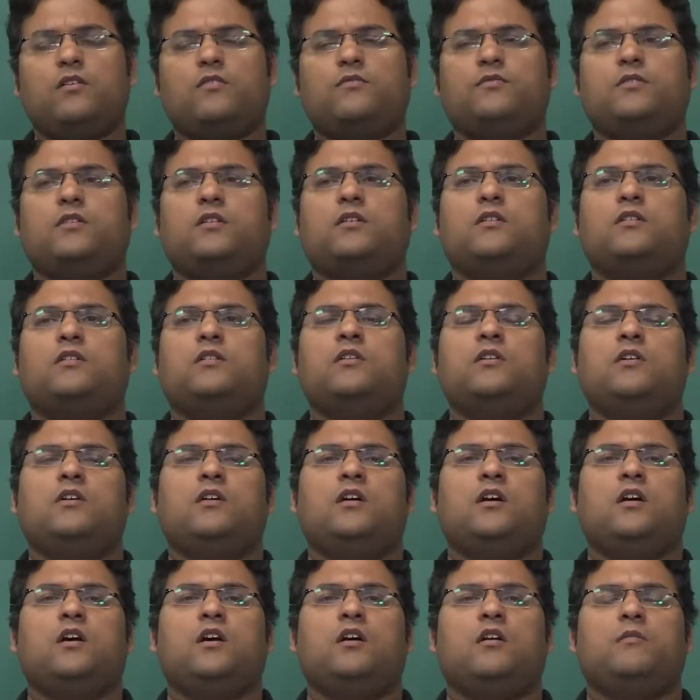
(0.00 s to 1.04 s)
of
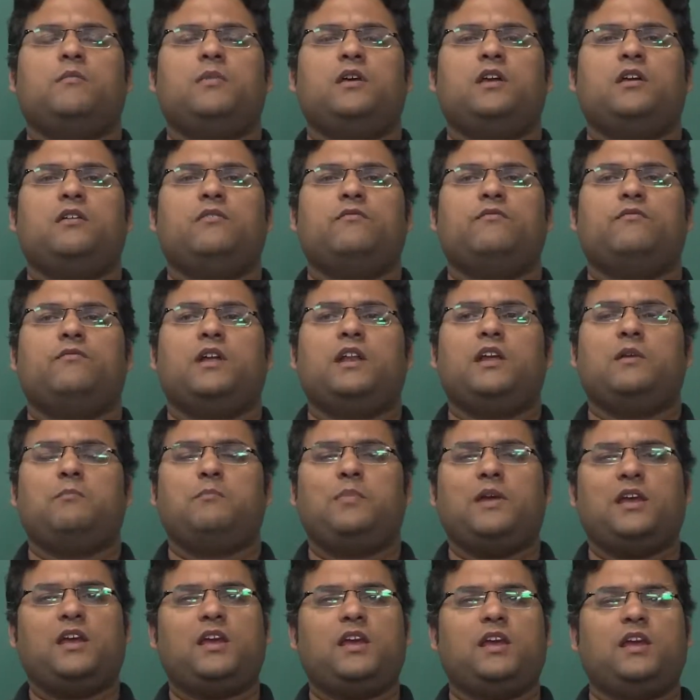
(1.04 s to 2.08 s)
being very
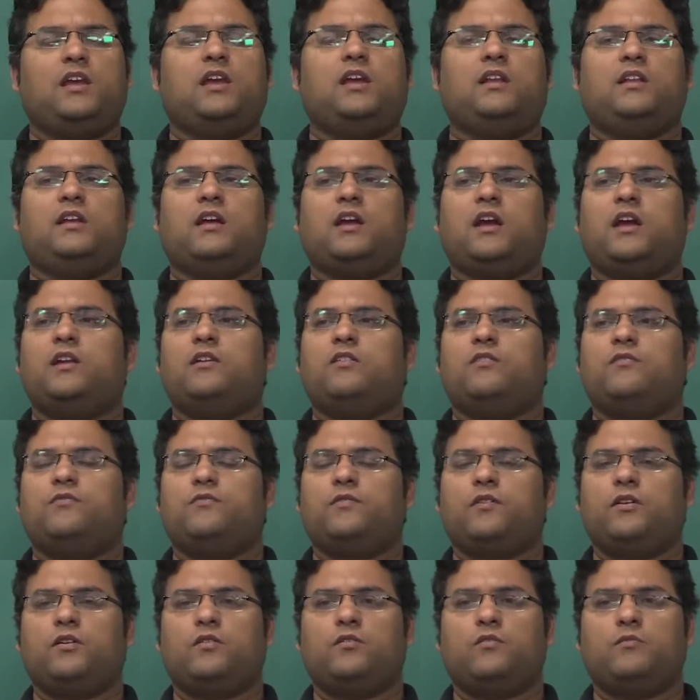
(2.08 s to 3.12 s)
picky, and they are kind of
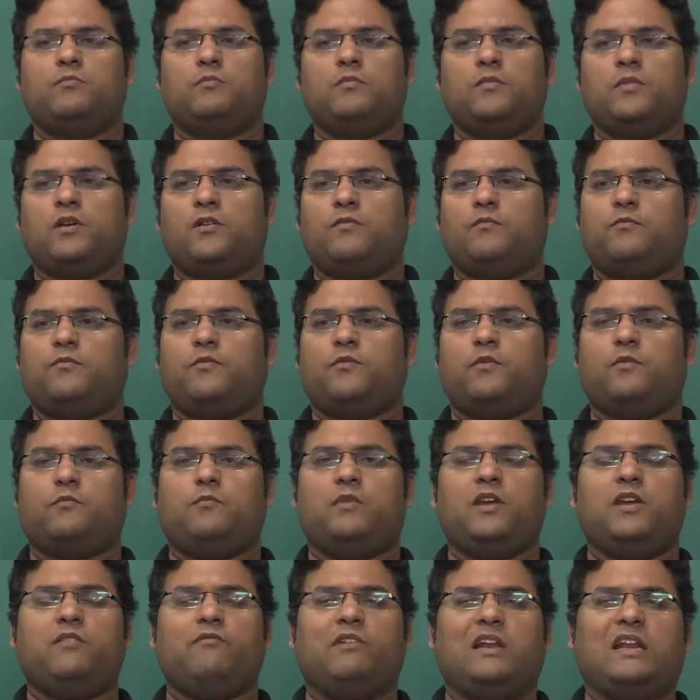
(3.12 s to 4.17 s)

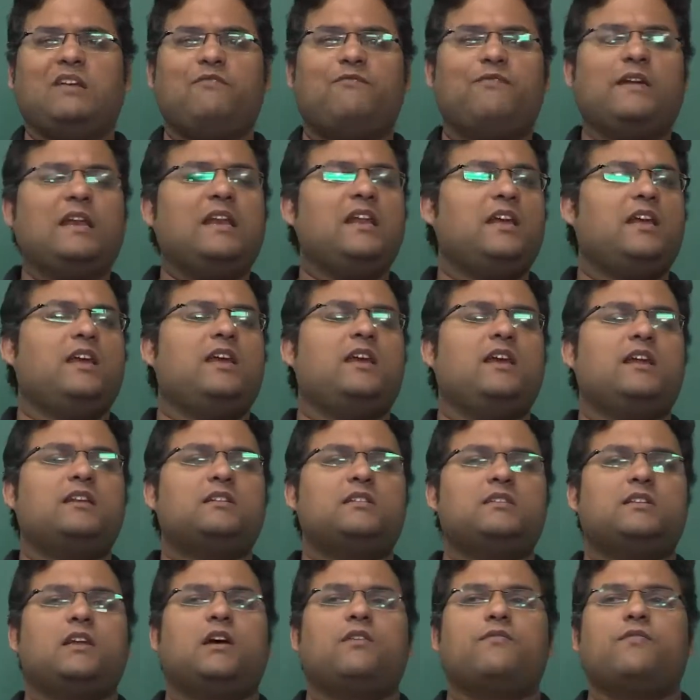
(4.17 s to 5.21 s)
being very finicky
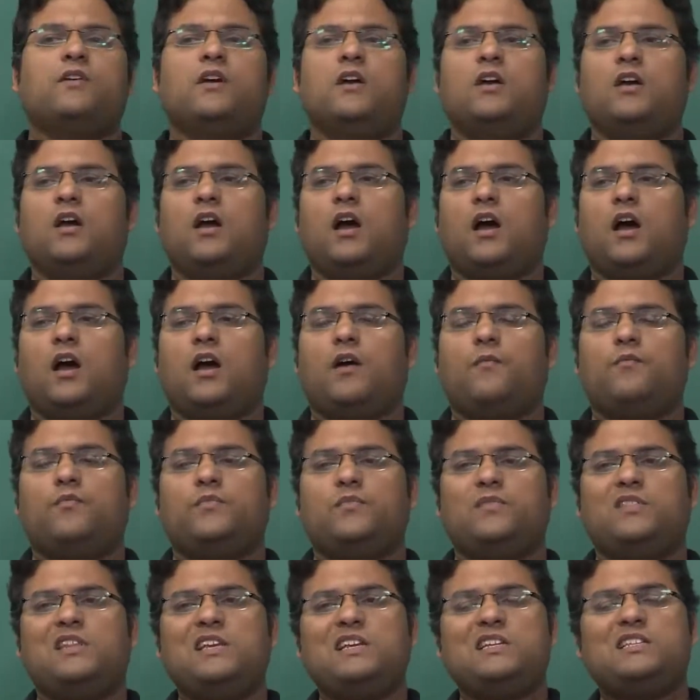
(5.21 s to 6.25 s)
and stuff.
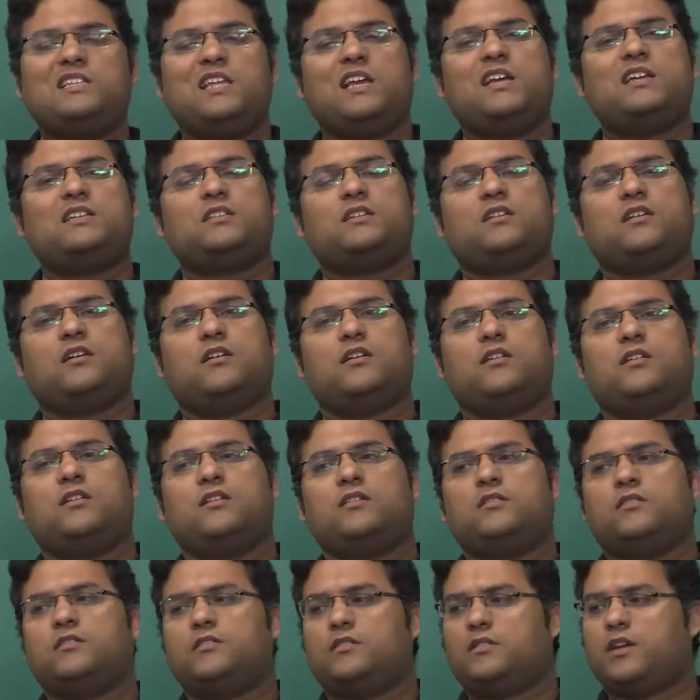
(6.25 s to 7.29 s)
These things
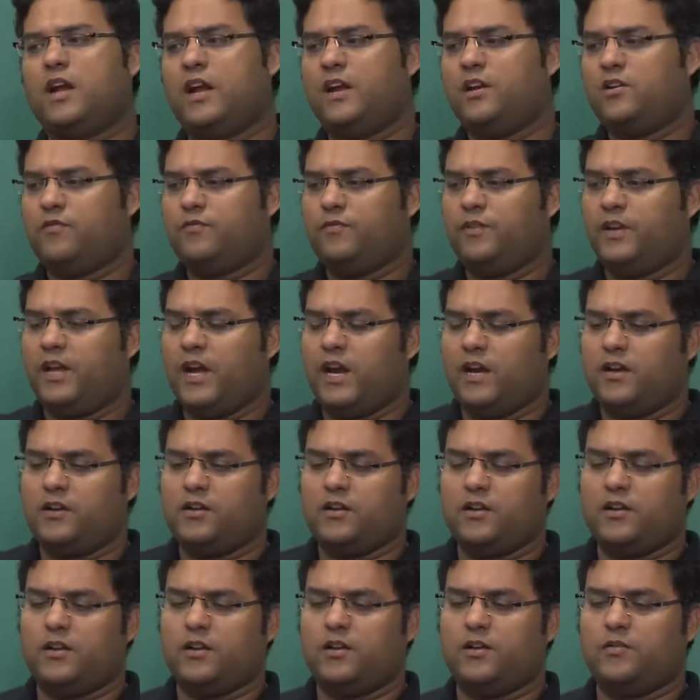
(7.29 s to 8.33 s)
kind of get
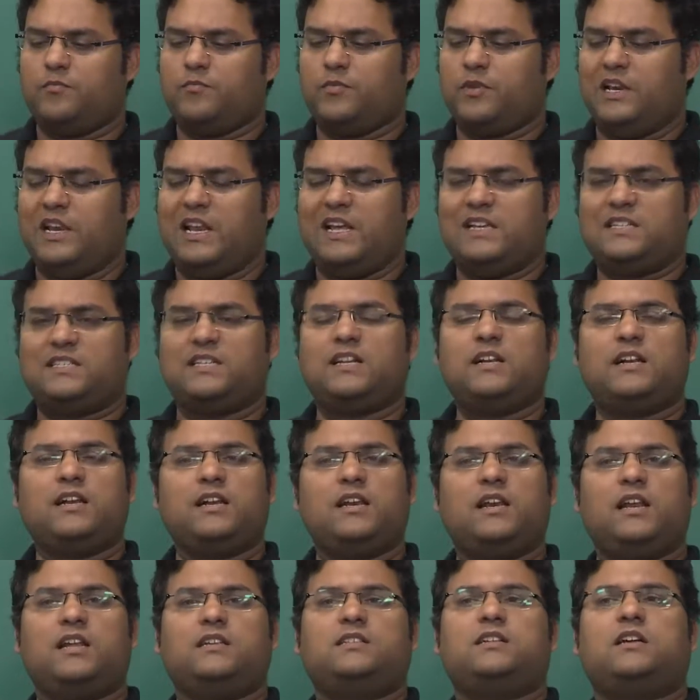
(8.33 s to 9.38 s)
lesser
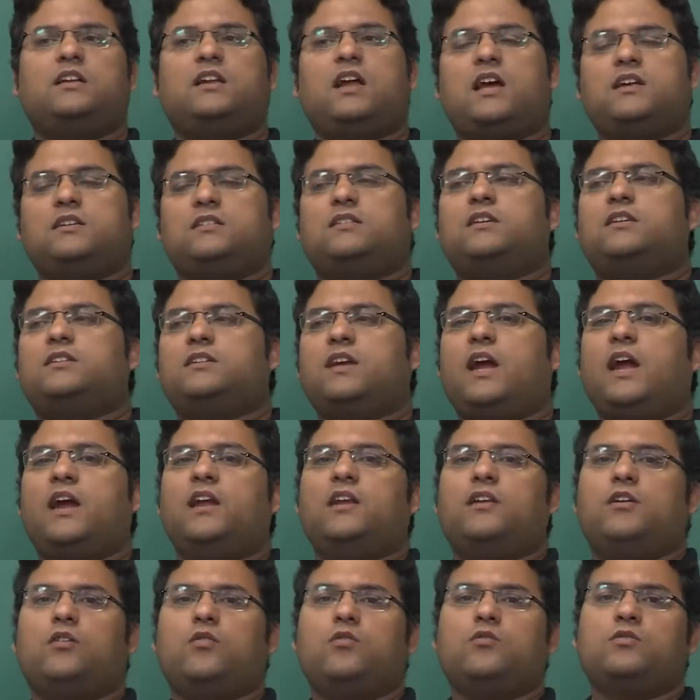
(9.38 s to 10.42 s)
and lesser as the
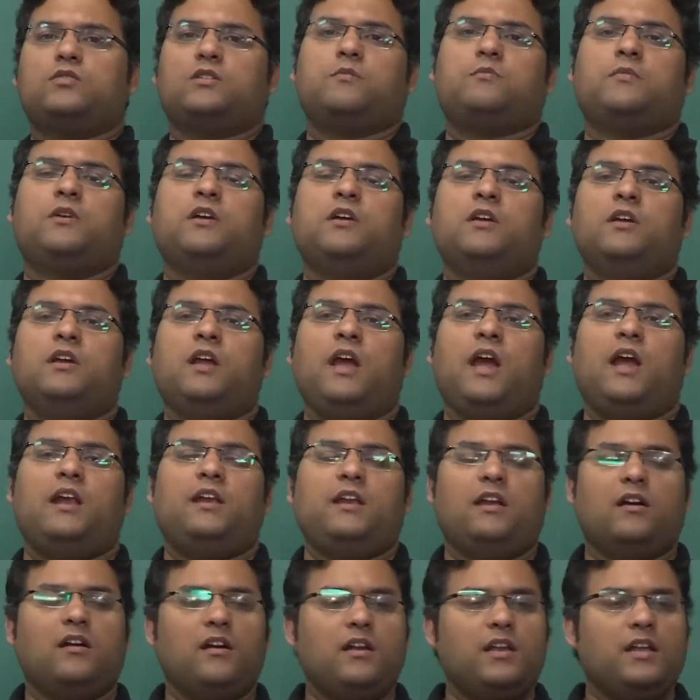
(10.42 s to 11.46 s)
child grows up. And
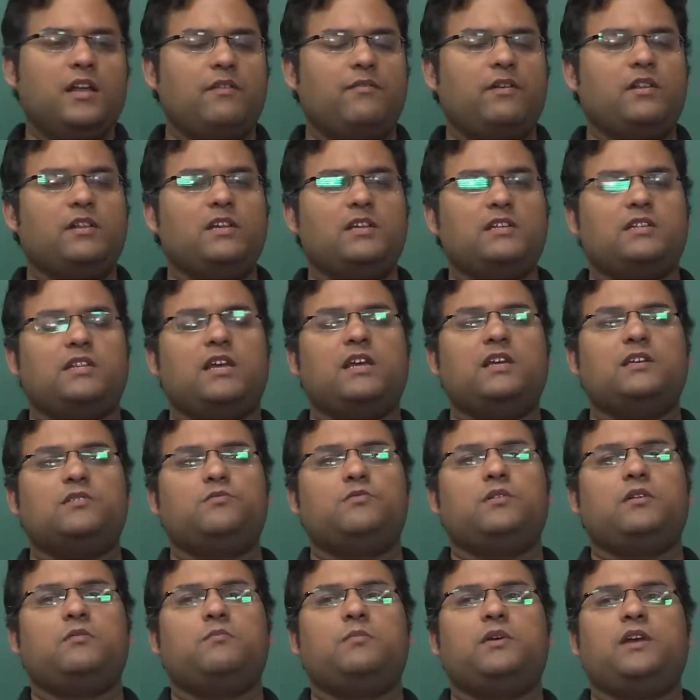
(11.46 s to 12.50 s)
earlier, when these things
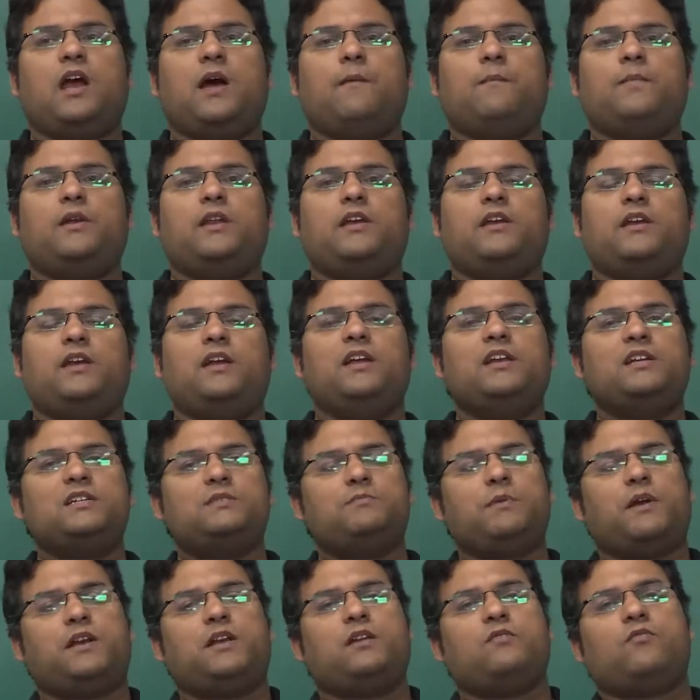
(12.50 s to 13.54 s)
will be happening,
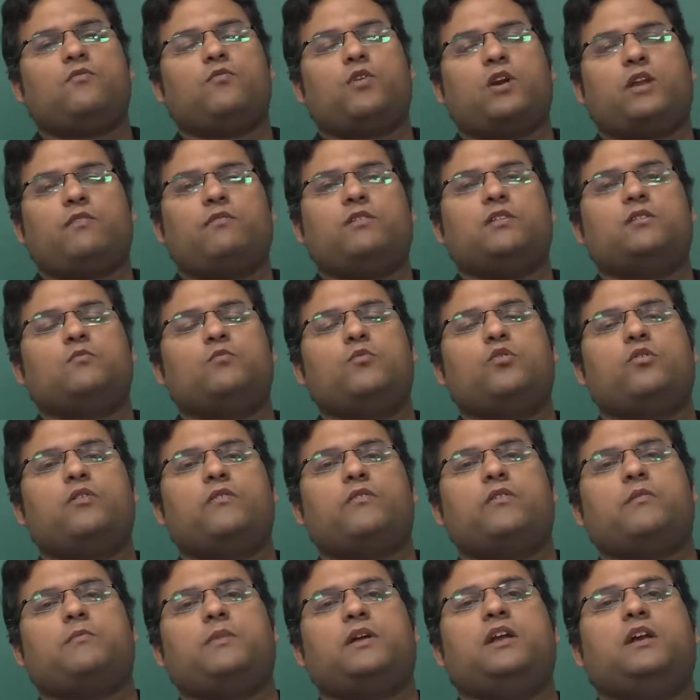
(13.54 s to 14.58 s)
irrespective of whatever the mood of
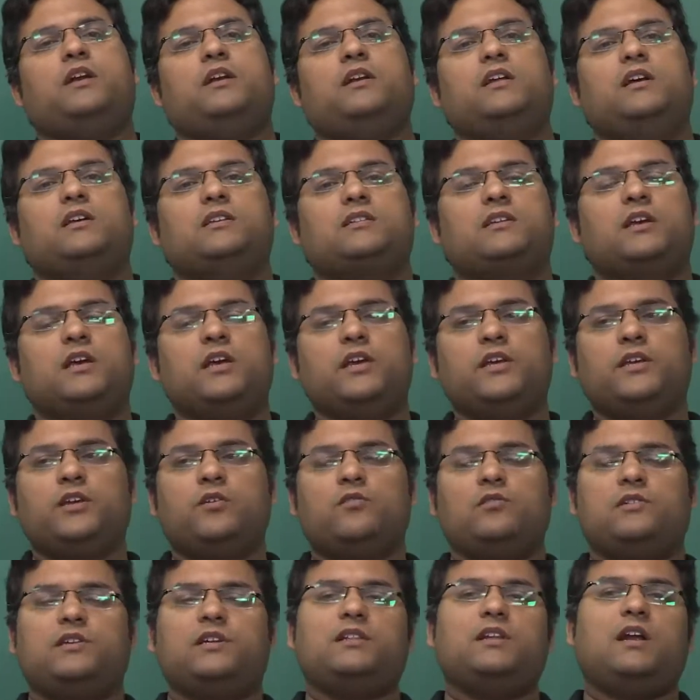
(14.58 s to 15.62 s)
the parent is, you
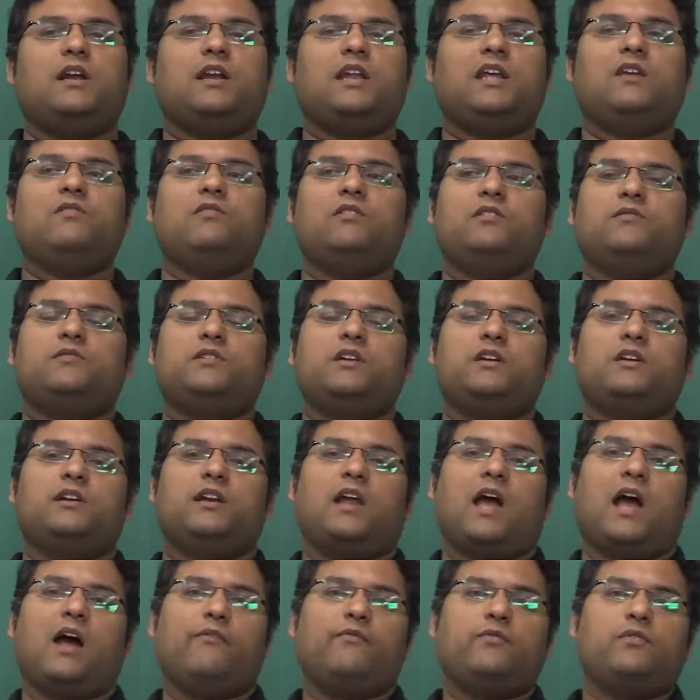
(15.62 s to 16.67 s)
will see that even if children
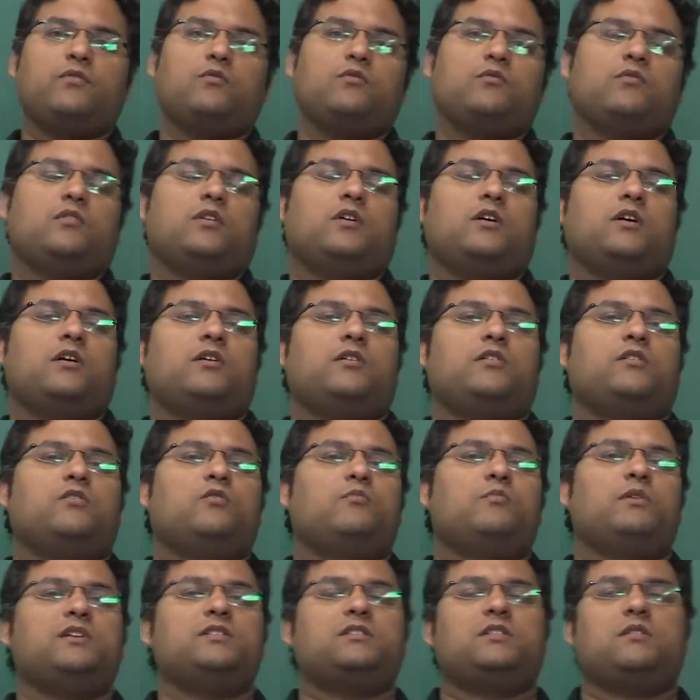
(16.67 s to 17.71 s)
have to
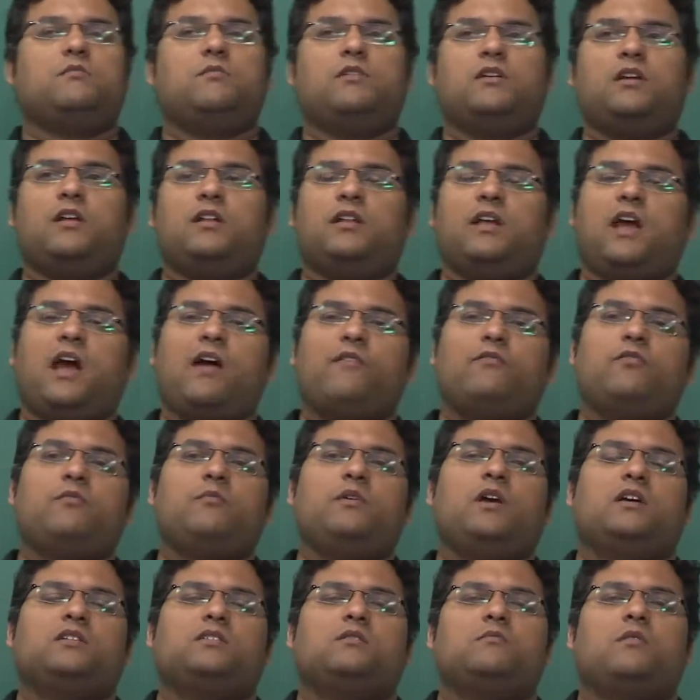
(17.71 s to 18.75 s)
be stubborn and they have to
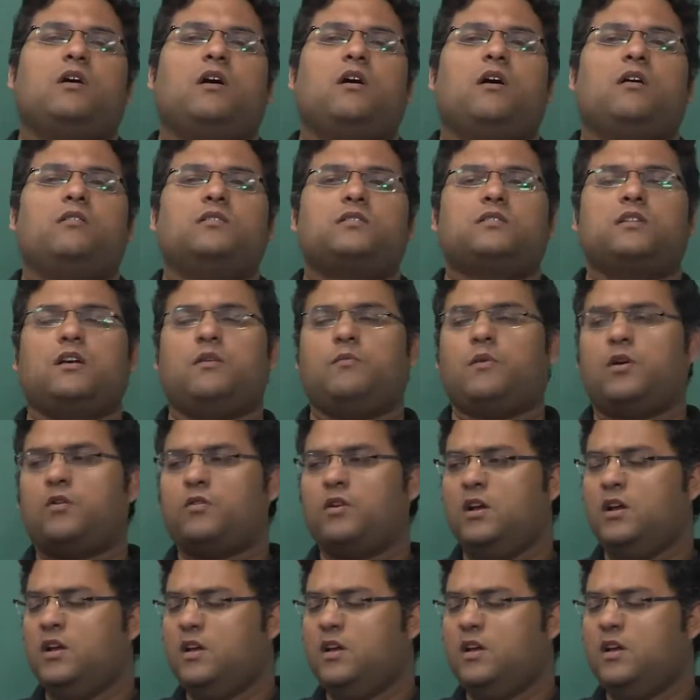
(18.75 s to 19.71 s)
be asked about